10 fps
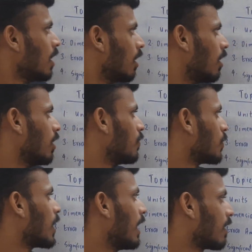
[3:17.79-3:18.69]
uh, if
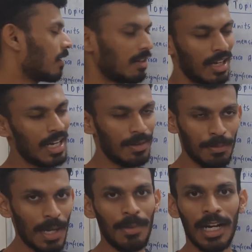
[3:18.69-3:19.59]
you get uh, and
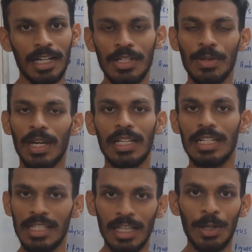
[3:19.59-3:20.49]
by practice you can
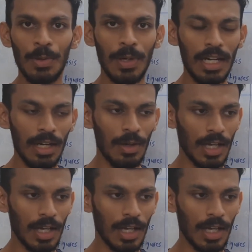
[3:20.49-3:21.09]
easily do it